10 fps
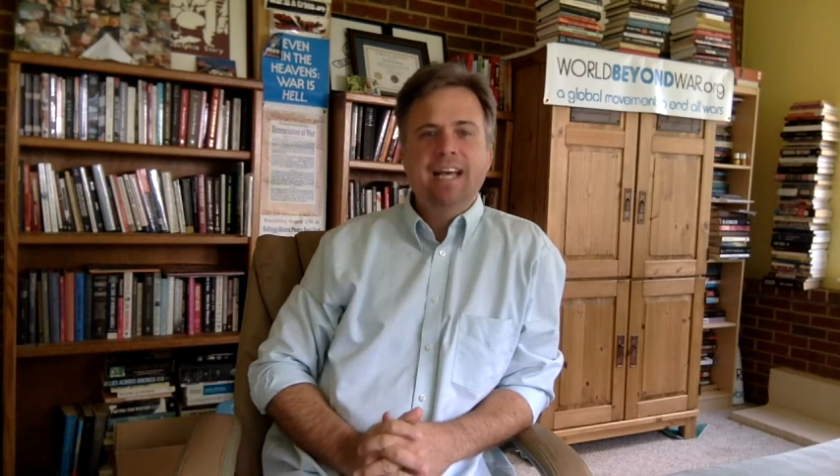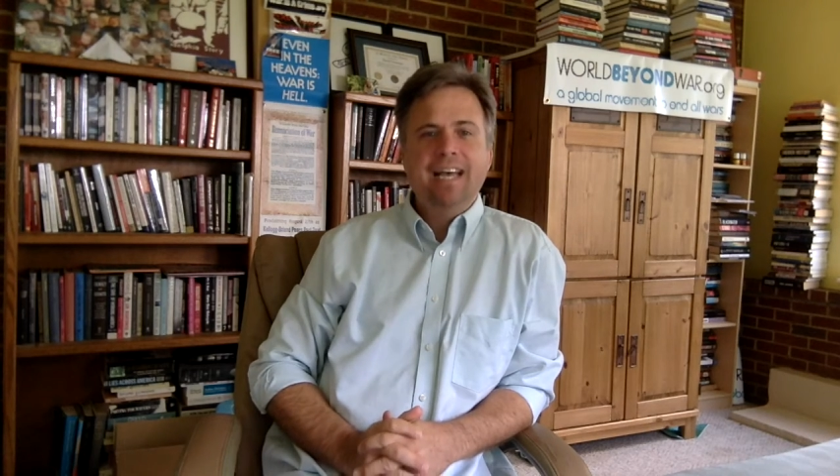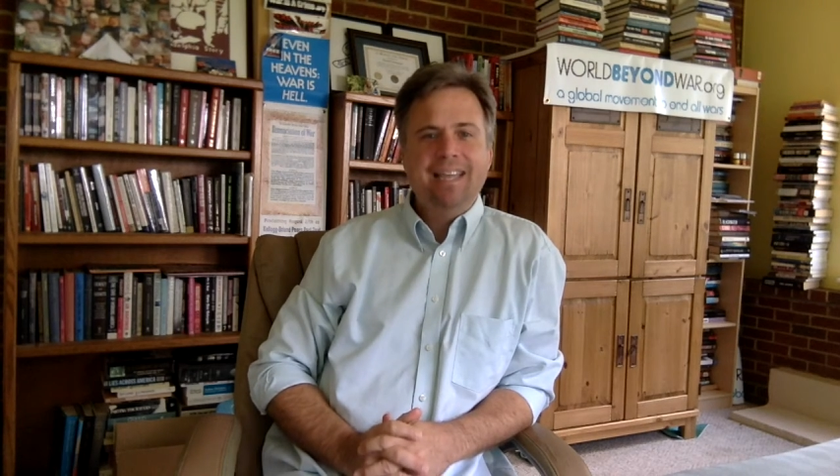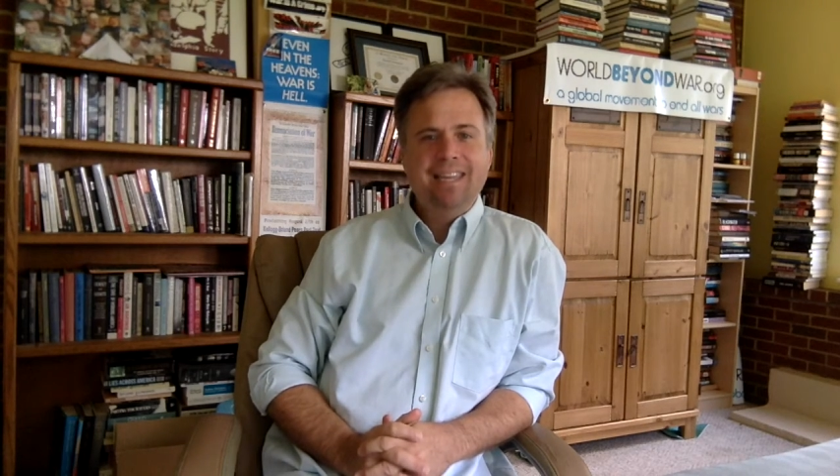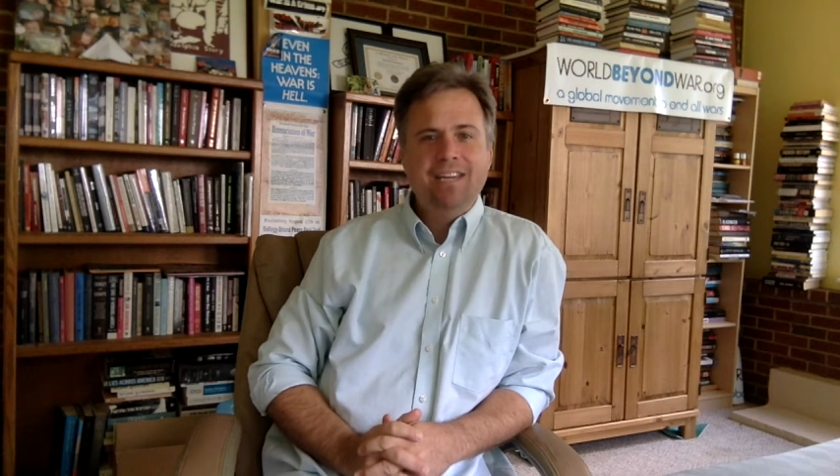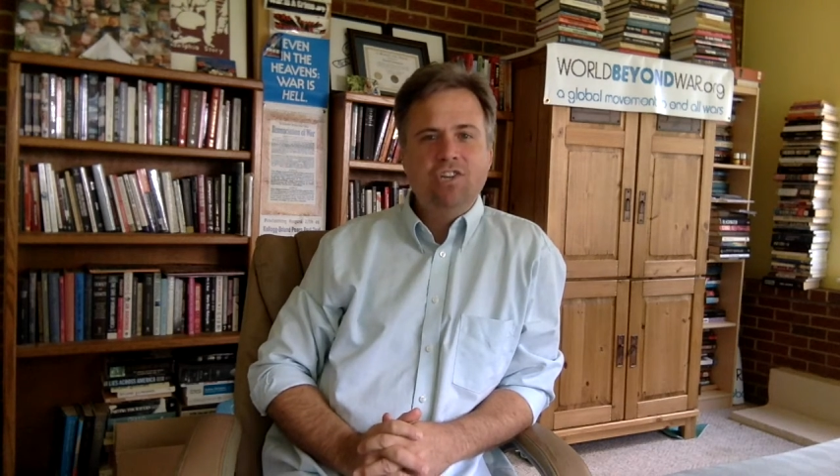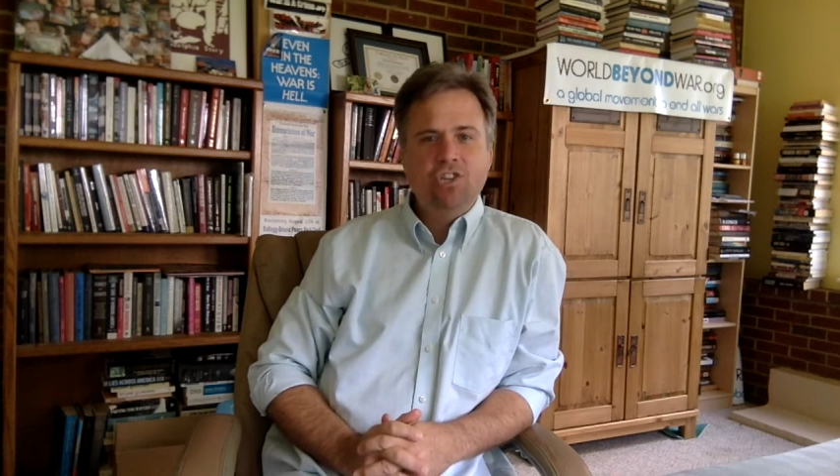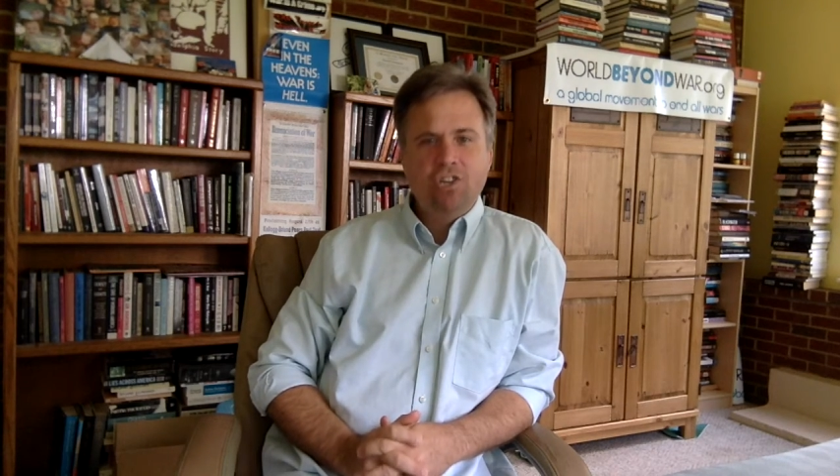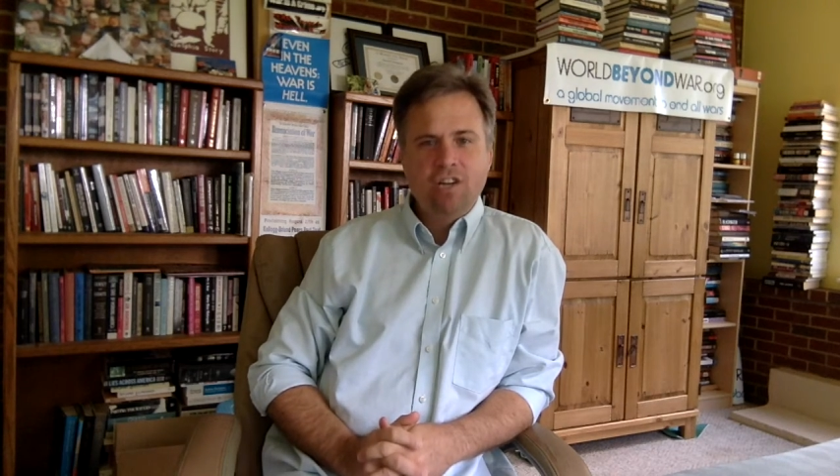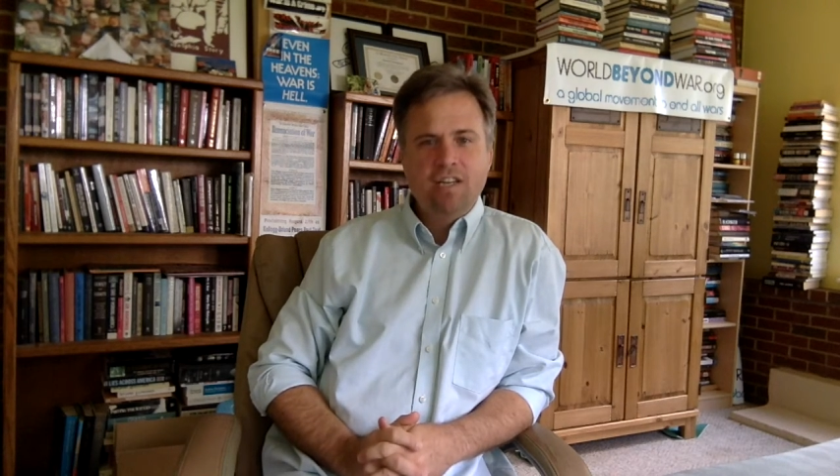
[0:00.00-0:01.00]
and then
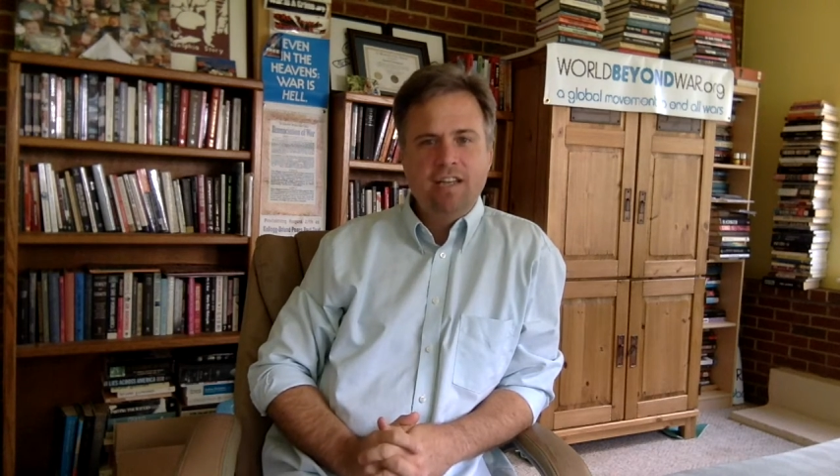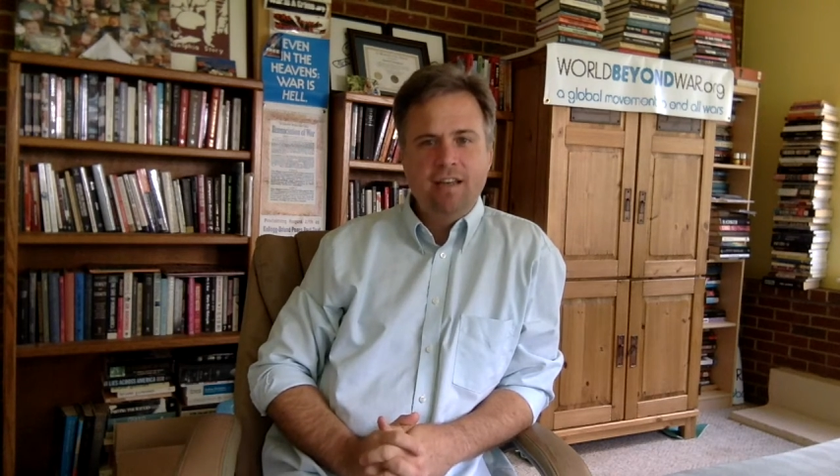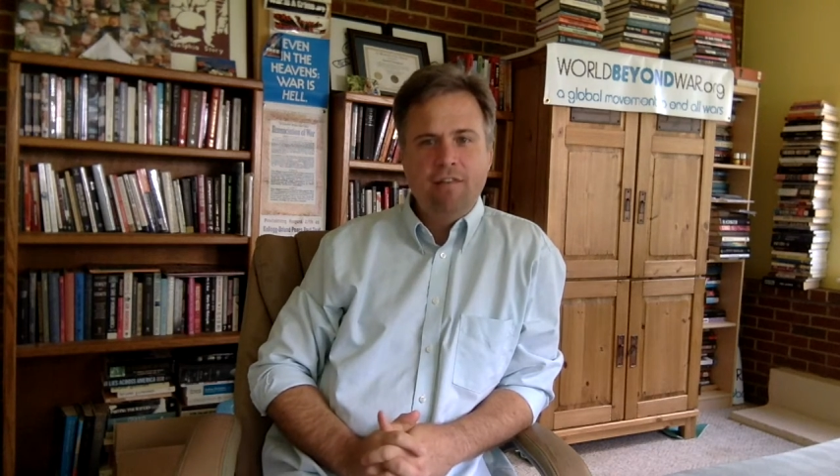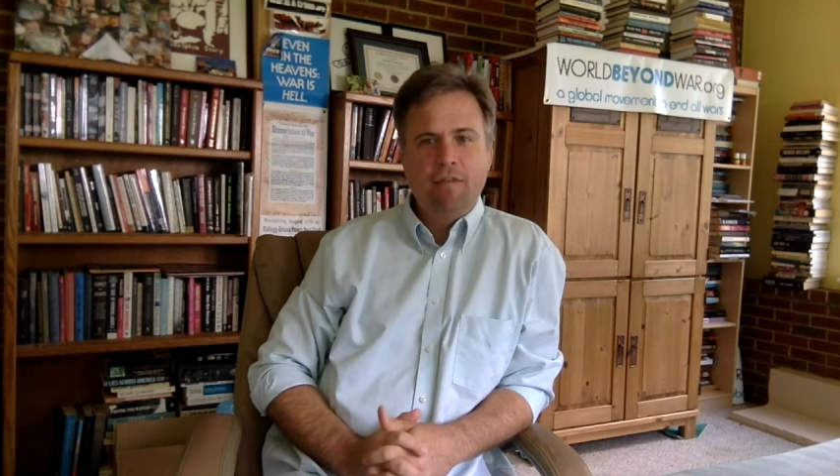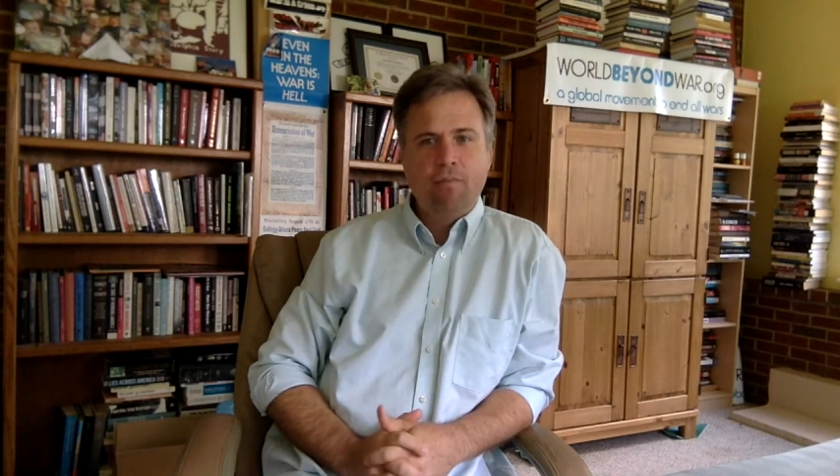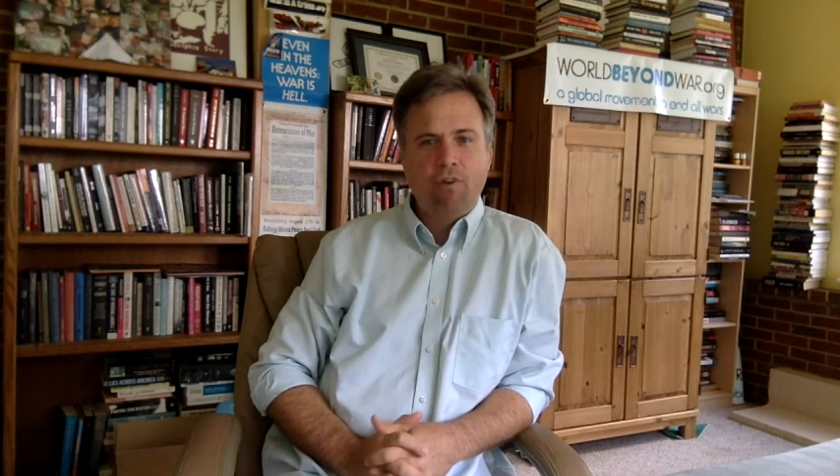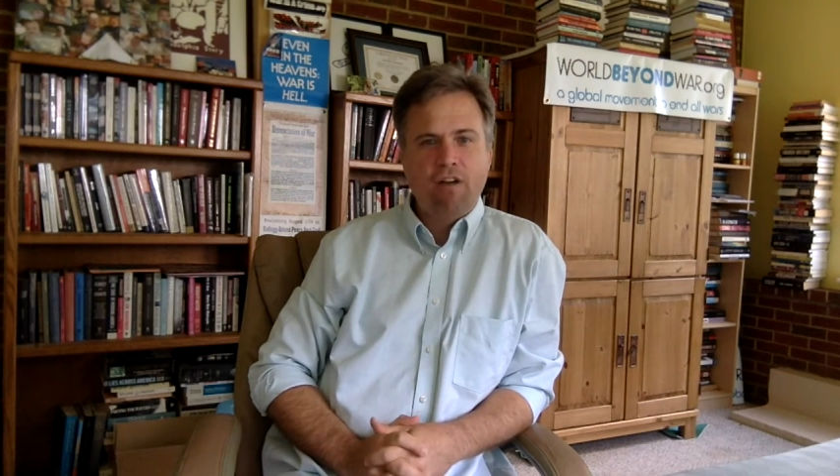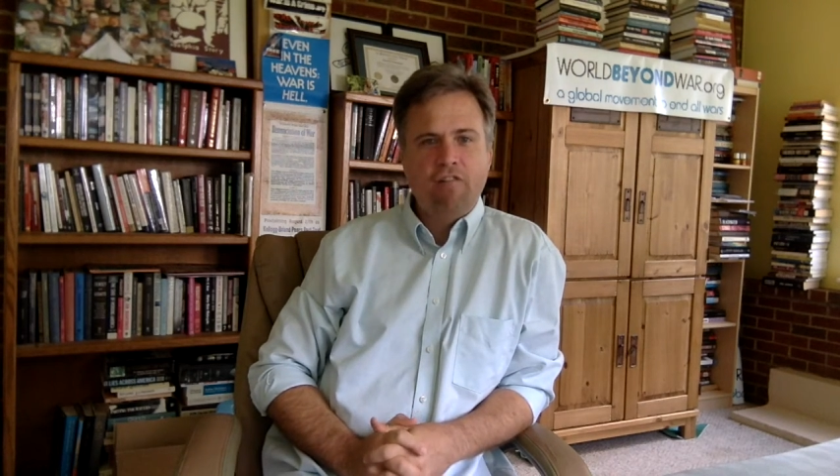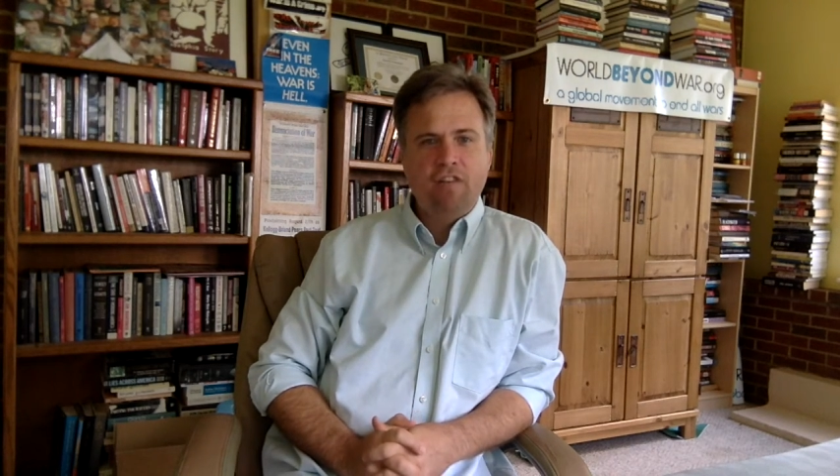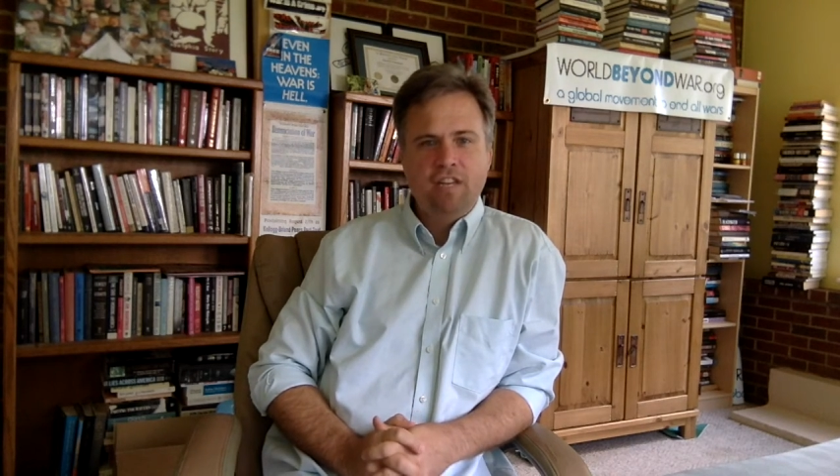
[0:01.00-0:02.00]
shut down the
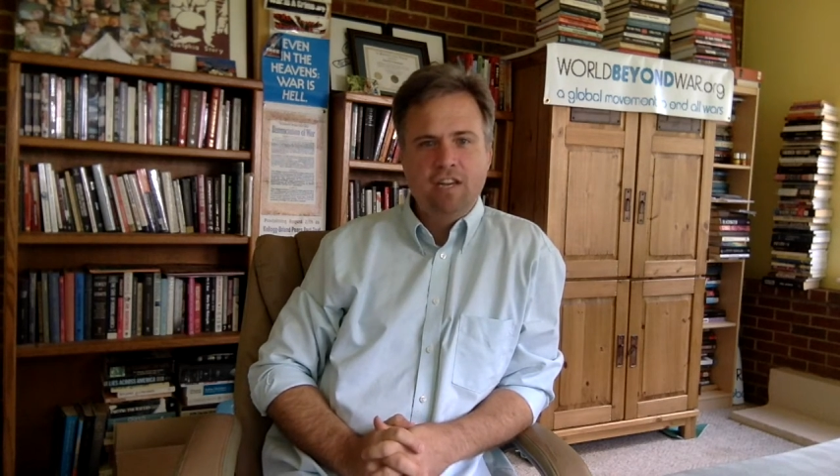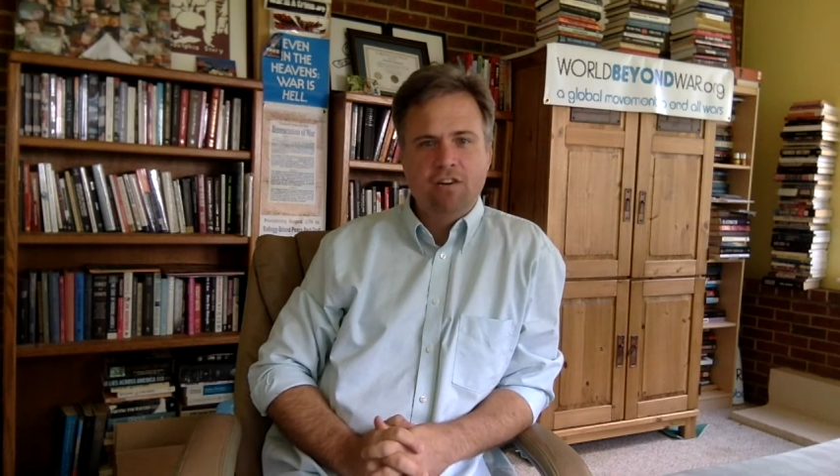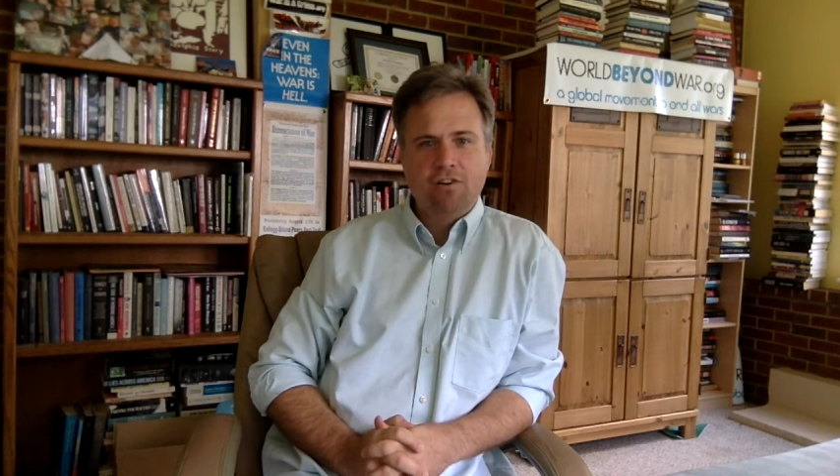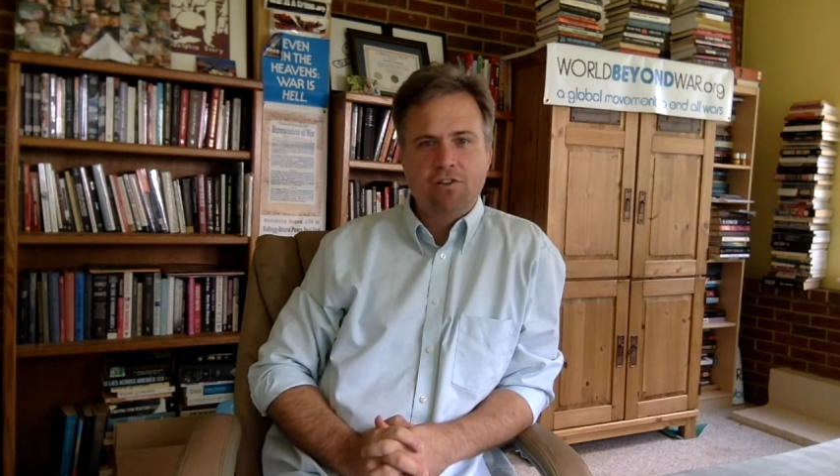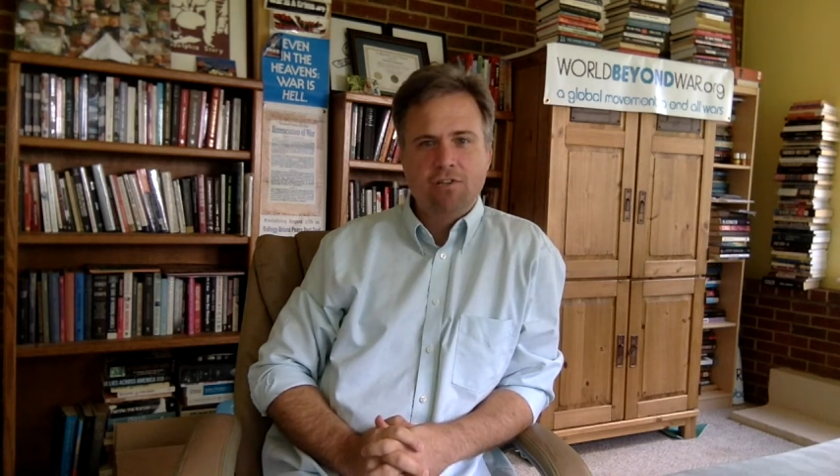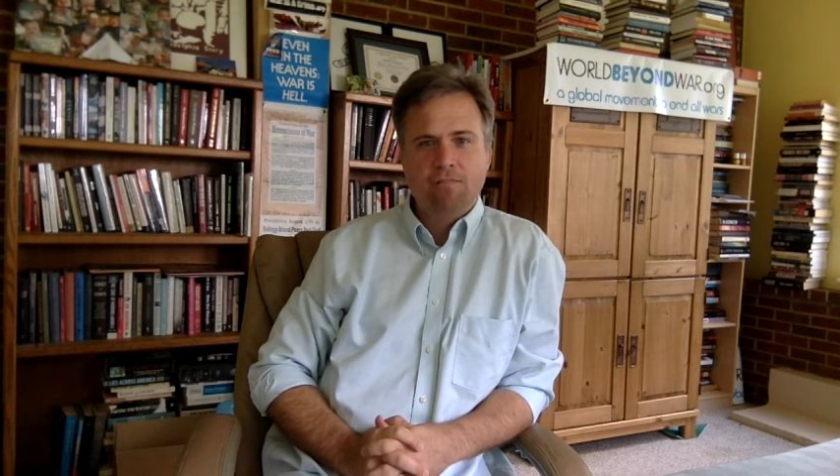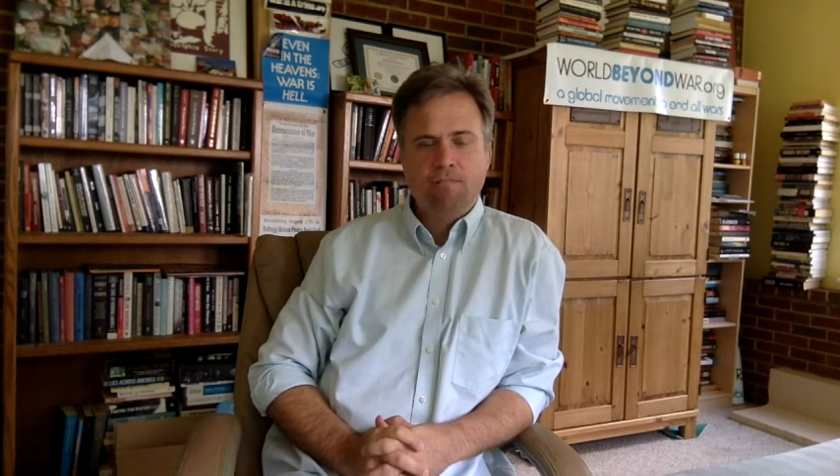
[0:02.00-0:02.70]
profiteers